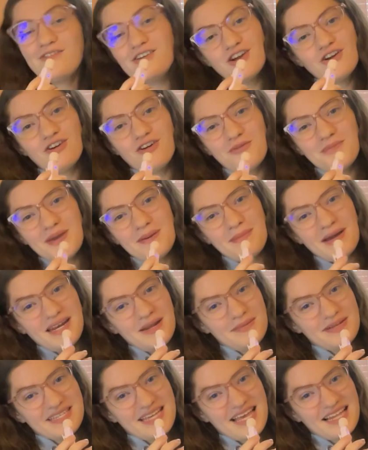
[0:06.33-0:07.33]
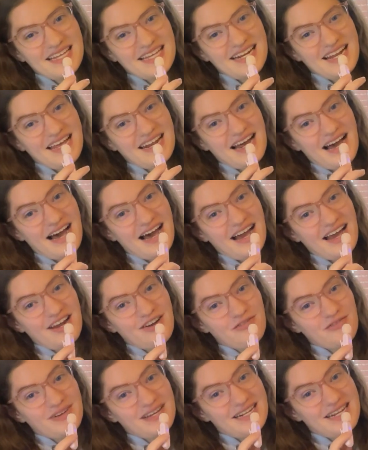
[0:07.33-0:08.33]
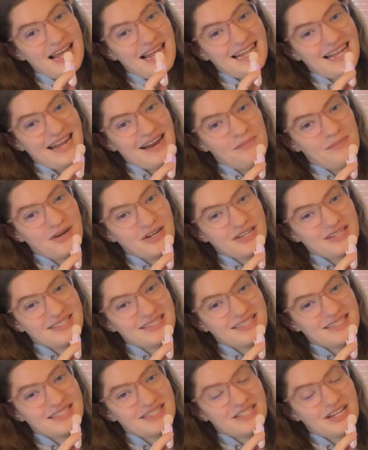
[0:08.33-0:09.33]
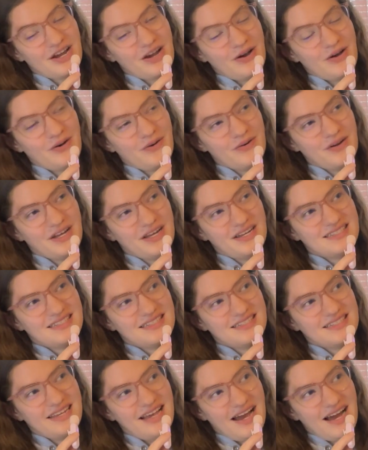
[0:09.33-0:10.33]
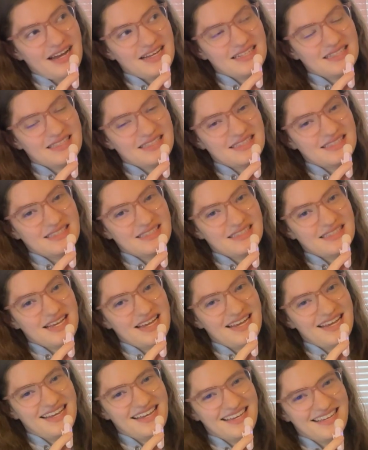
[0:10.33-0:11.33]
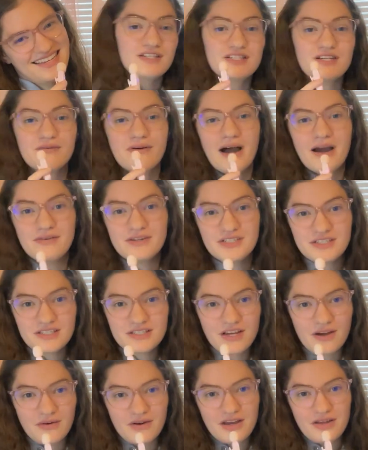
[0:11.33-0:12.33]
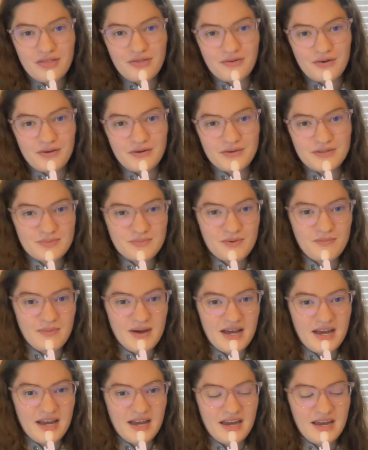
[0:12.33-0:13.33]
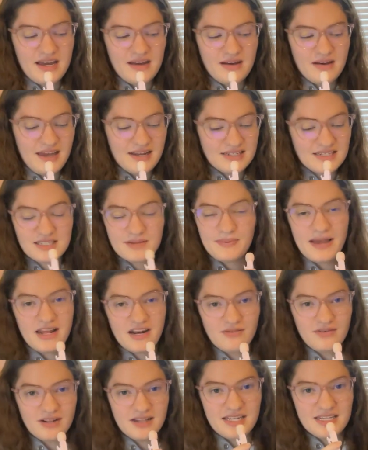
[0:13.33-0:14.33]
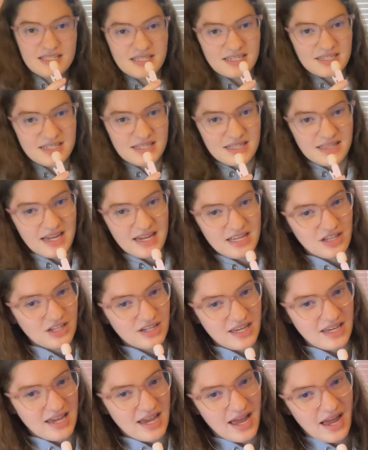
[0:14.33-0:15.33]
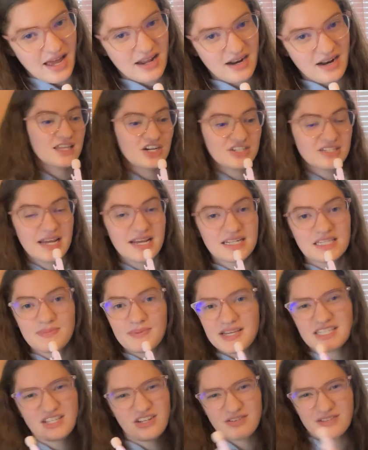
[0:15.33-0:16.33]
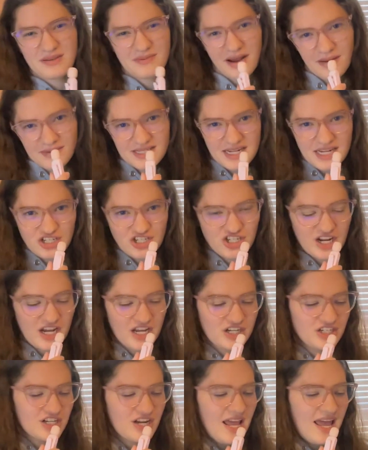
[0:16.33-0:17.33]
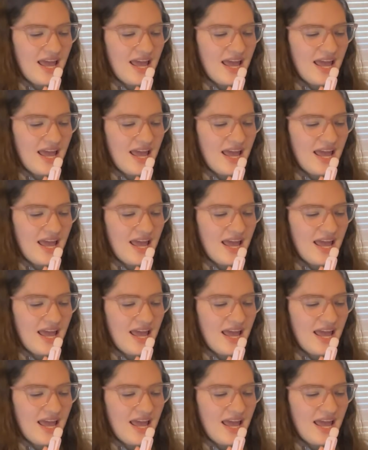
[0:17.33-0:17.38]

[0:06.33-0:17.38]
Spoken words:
you don't know me, my name is Caitlin and I read a lot of books. So, yeah. So, I was just going through some of my anticipated releases and like looking at their dates because, sometimes dates change.